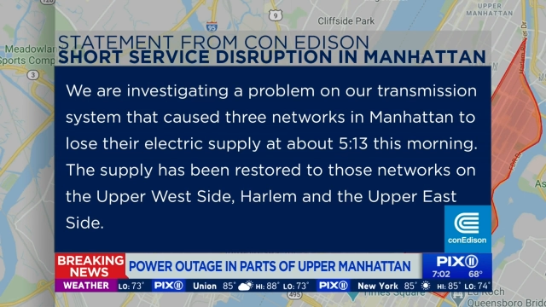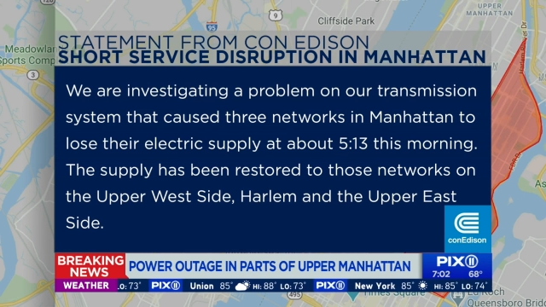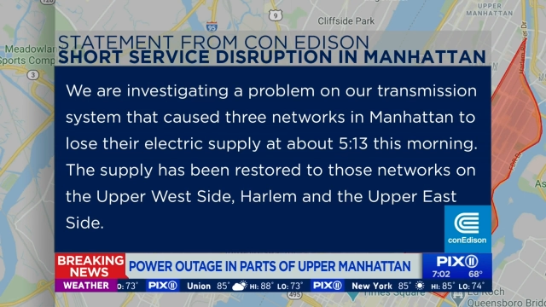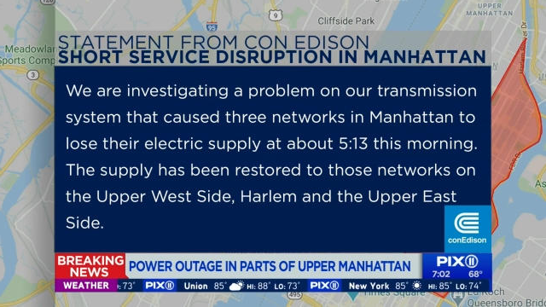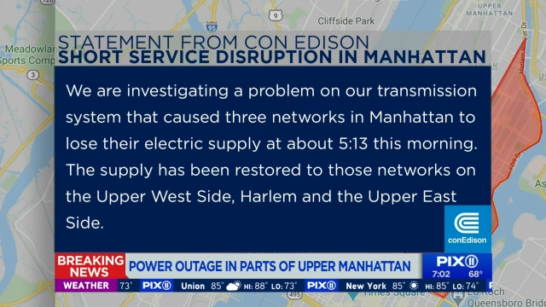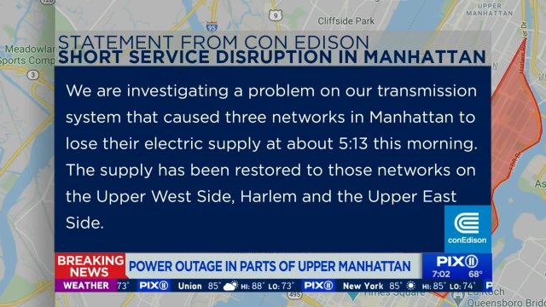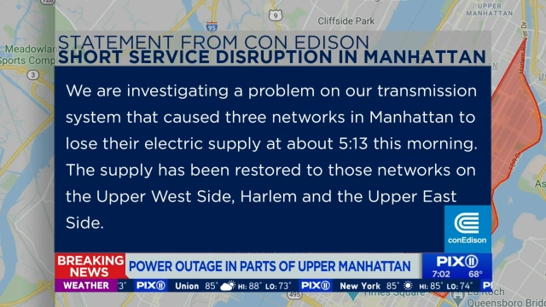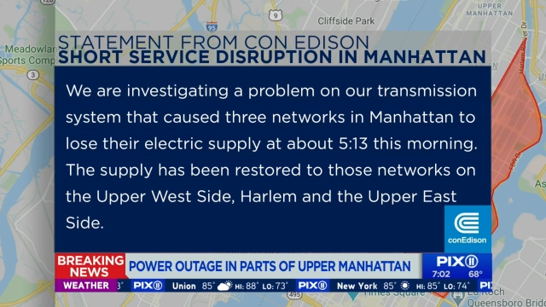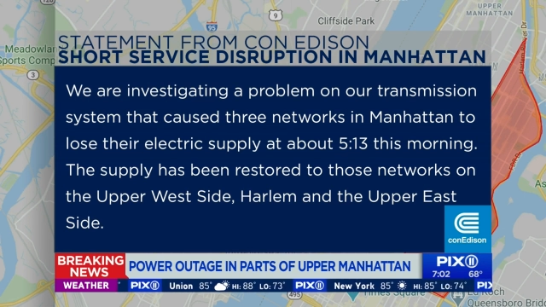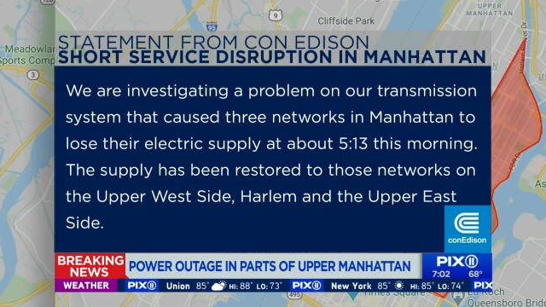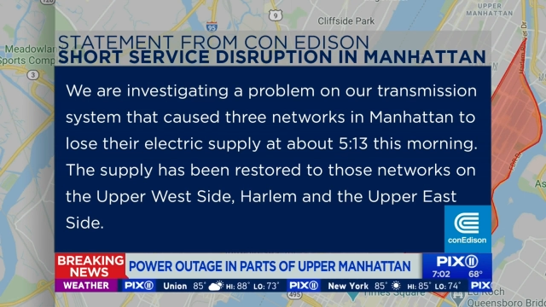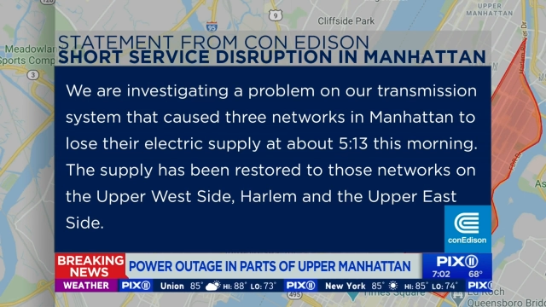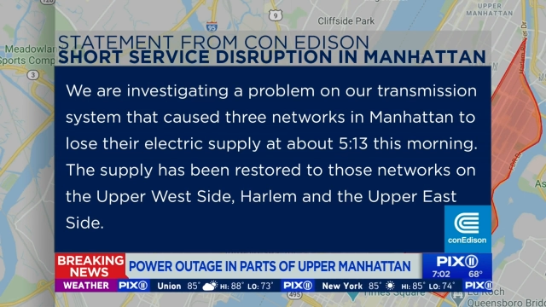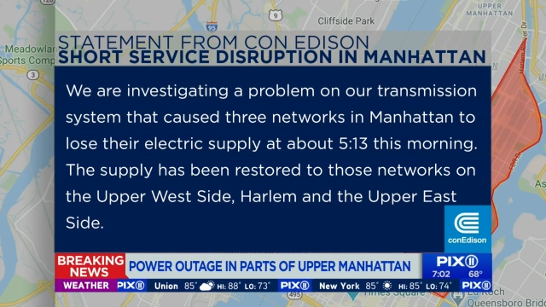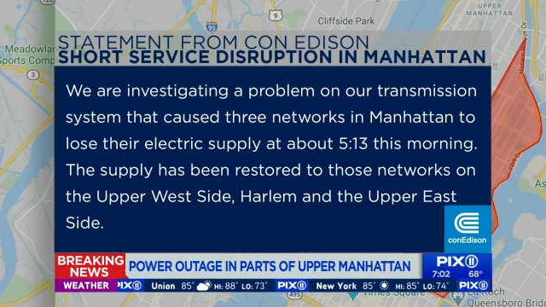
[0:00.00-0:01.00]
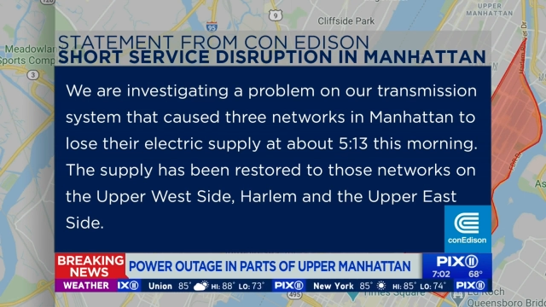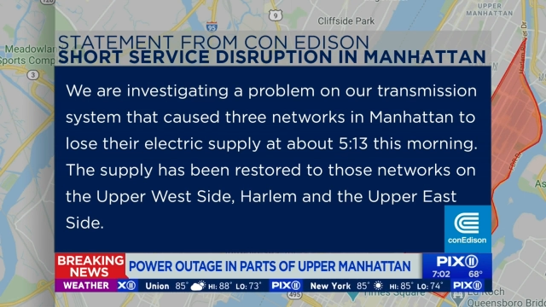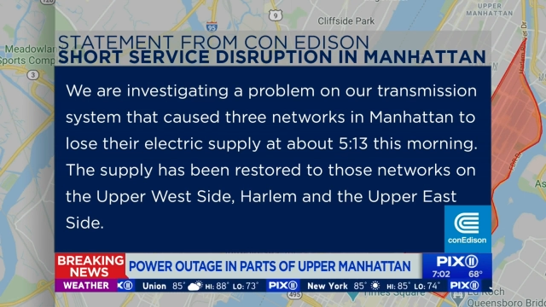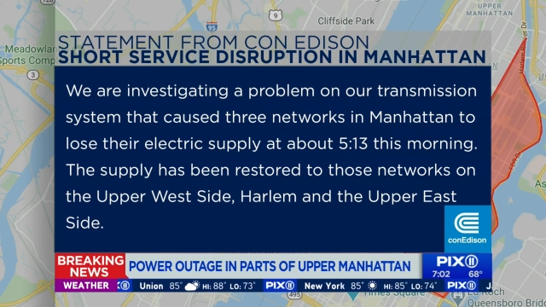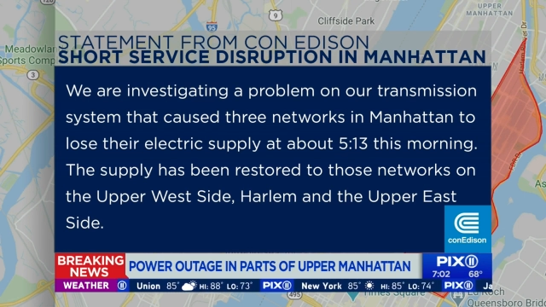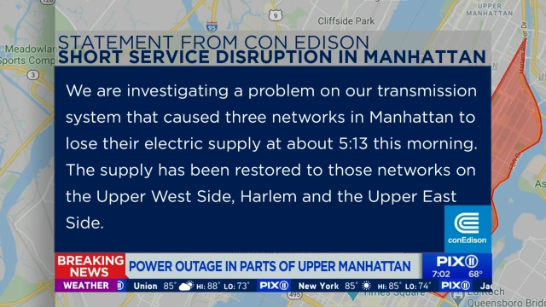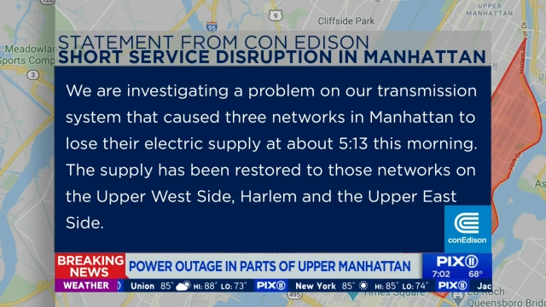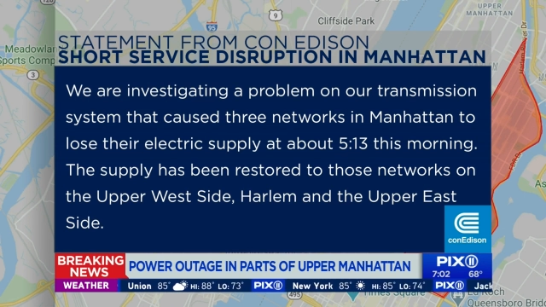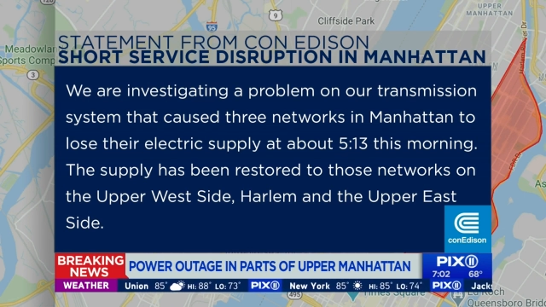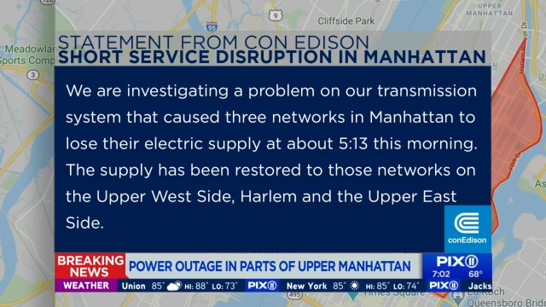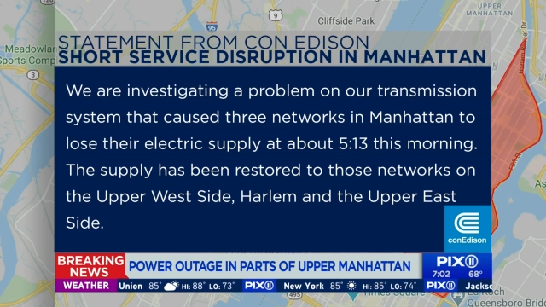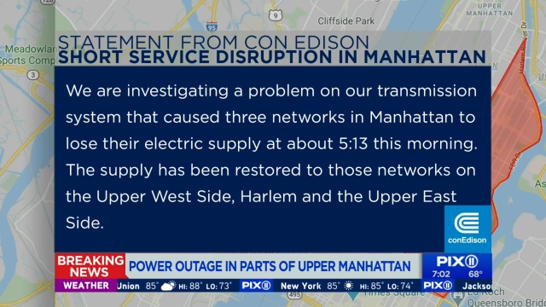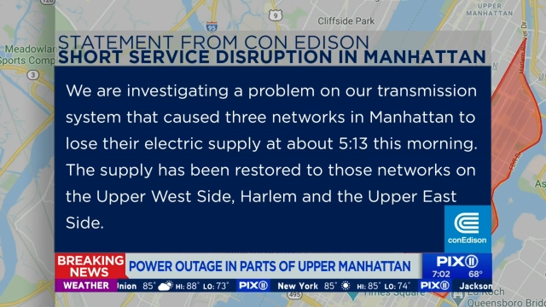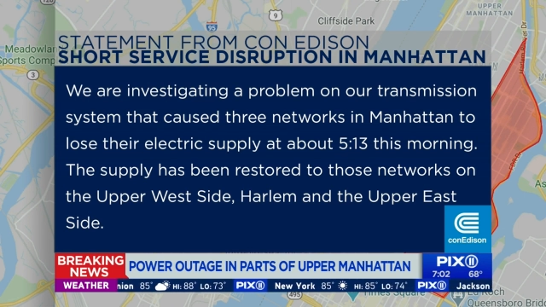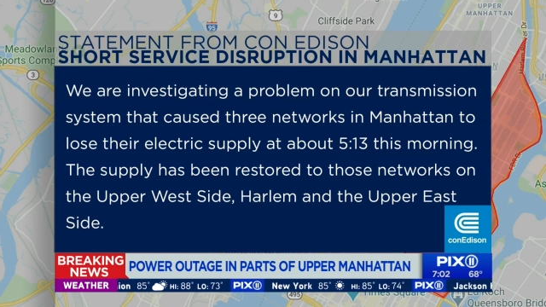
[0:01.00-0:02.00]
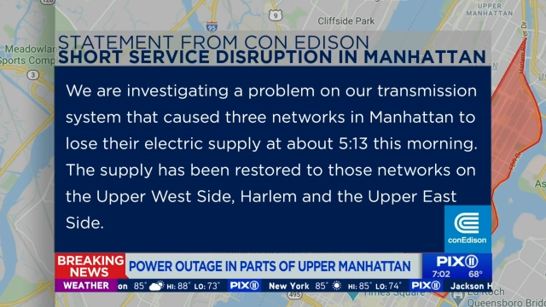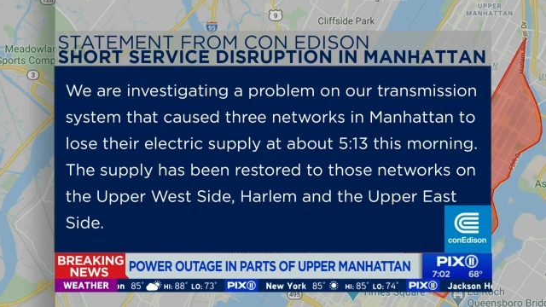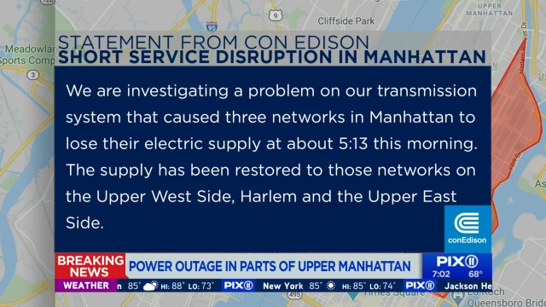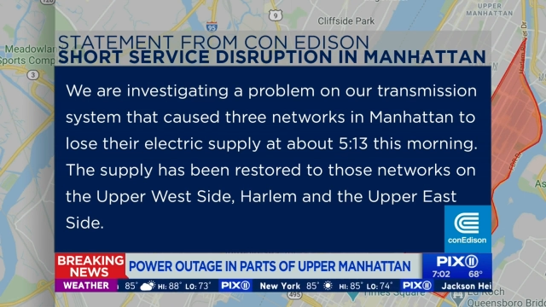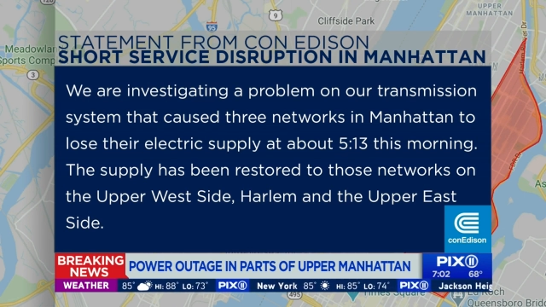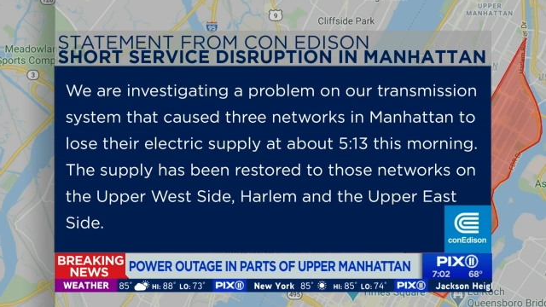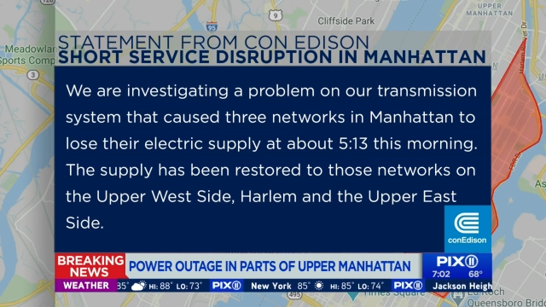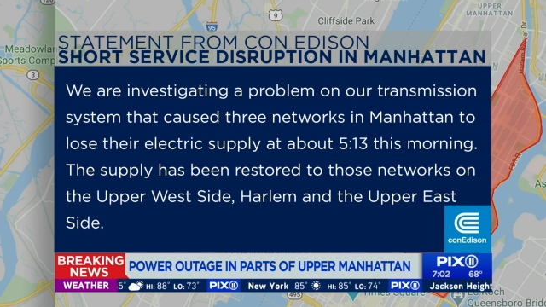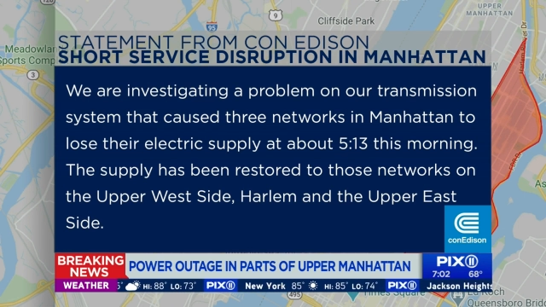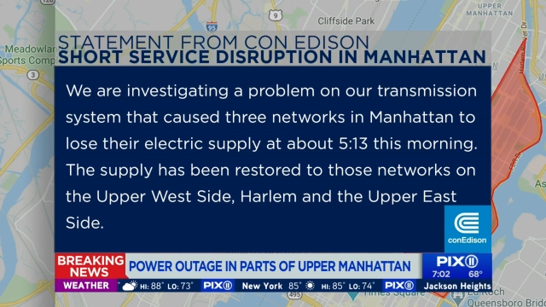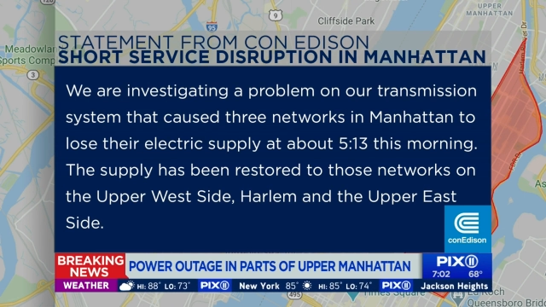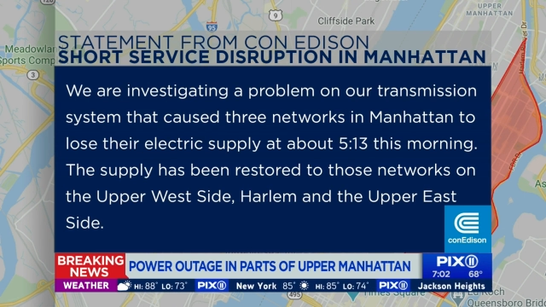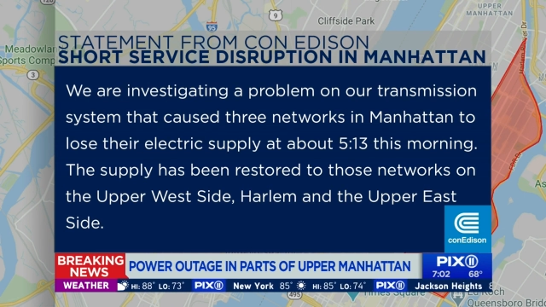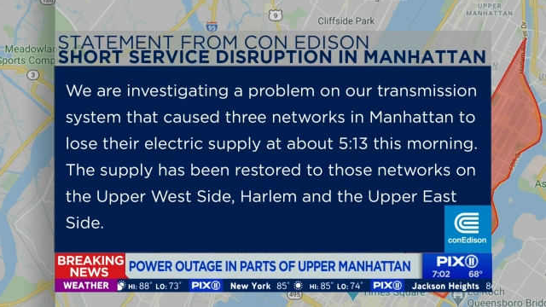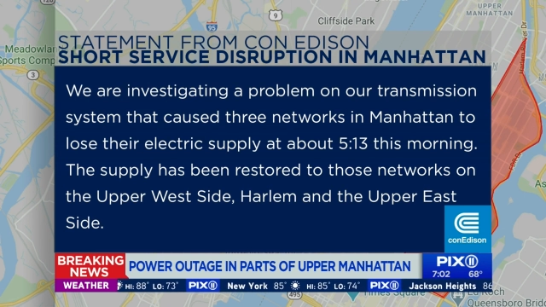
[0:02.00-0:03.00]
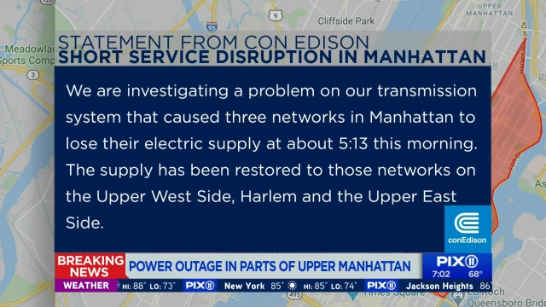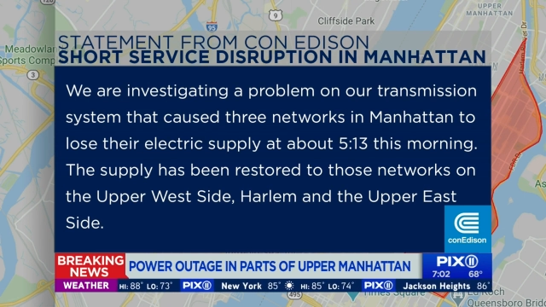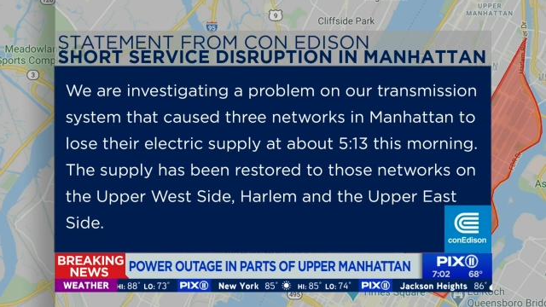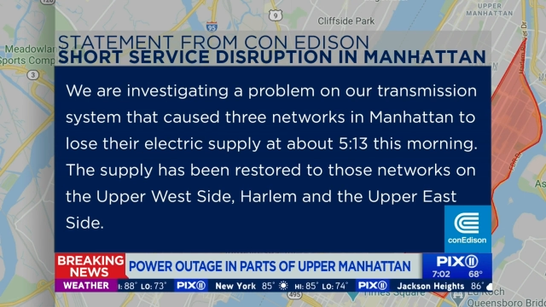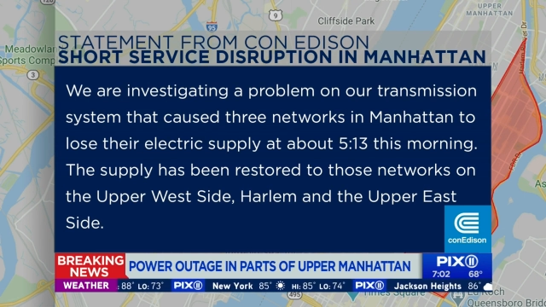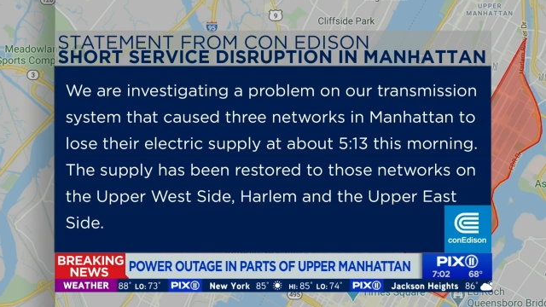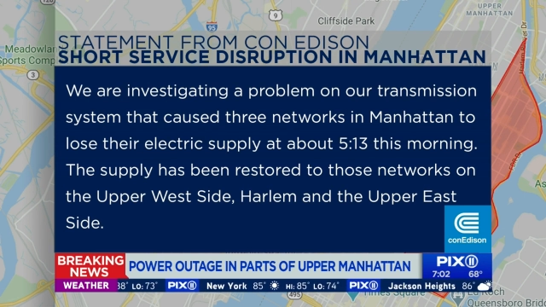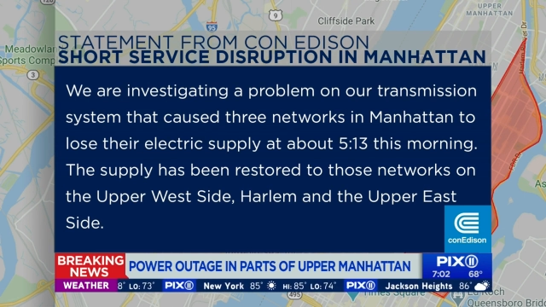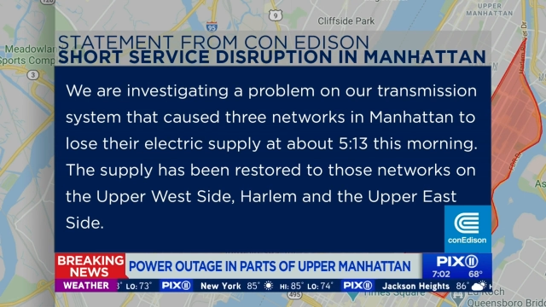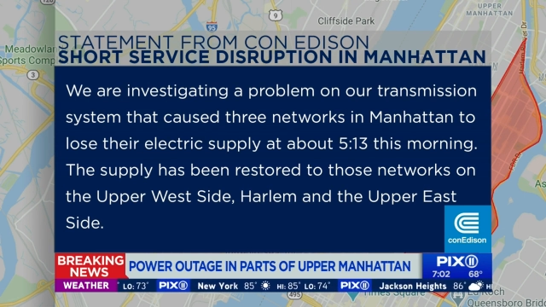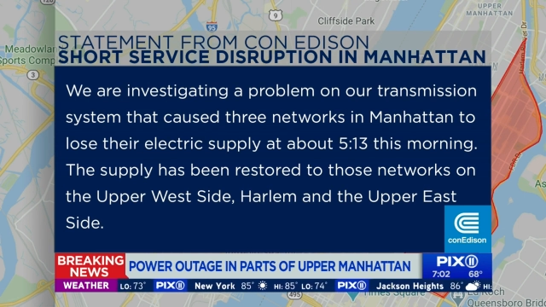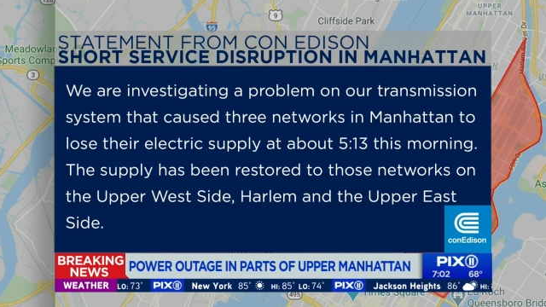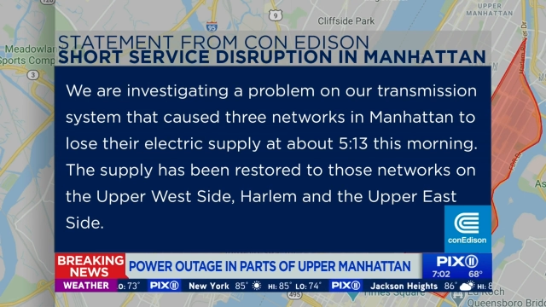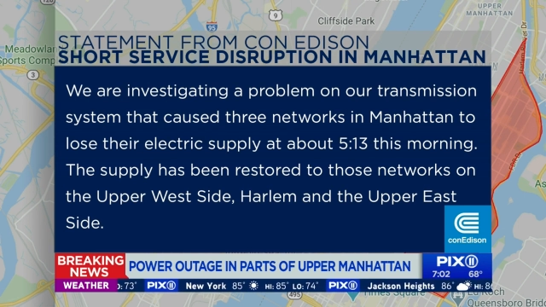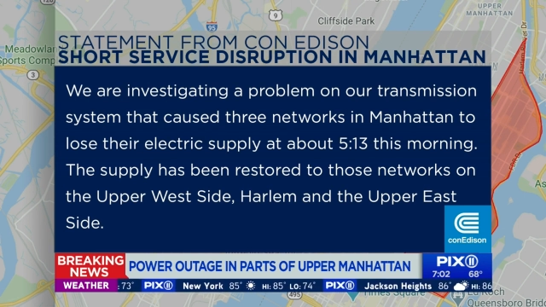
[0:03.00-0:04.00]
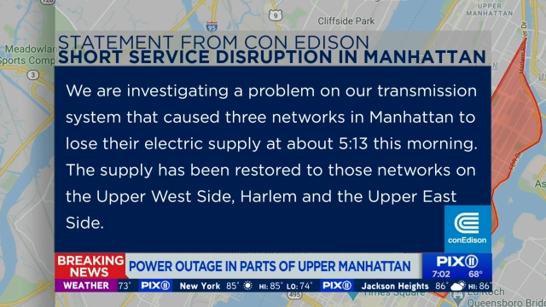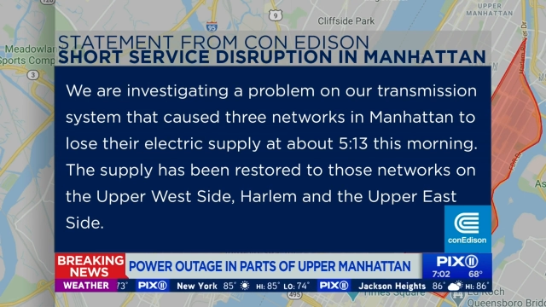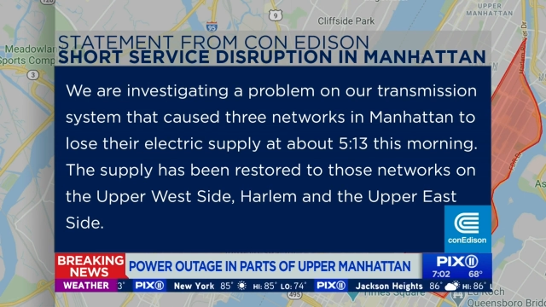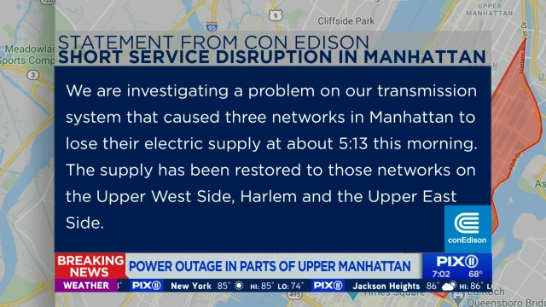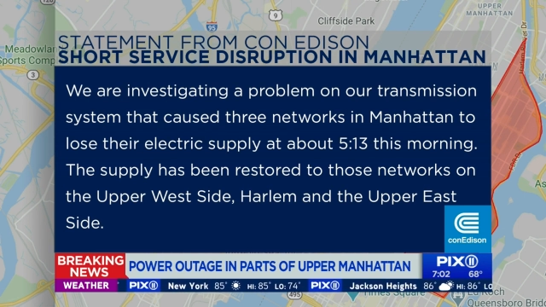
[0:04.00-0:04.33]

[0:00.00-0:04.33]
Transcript: Nobody's mouth can be seen.